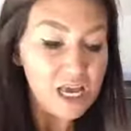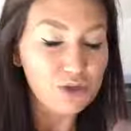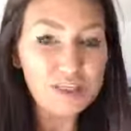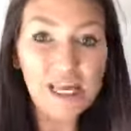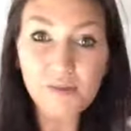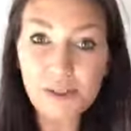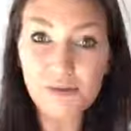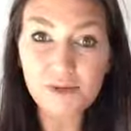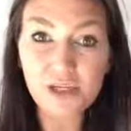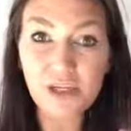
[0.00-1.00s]
So it's helping
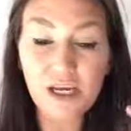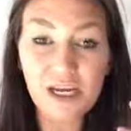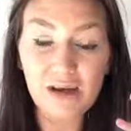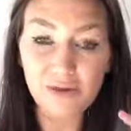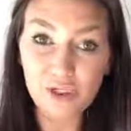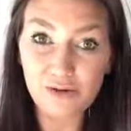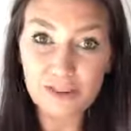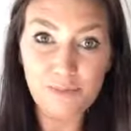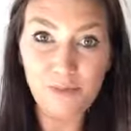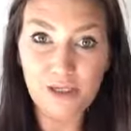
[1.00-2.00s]
them to learn how to
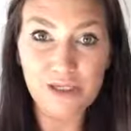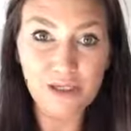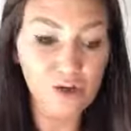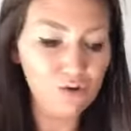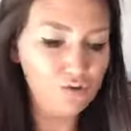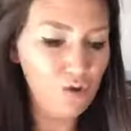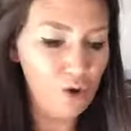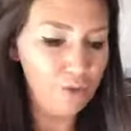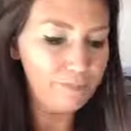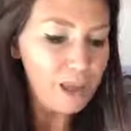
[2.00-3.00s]
use their bodies and
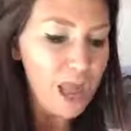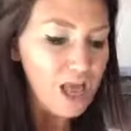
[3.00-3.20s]
control.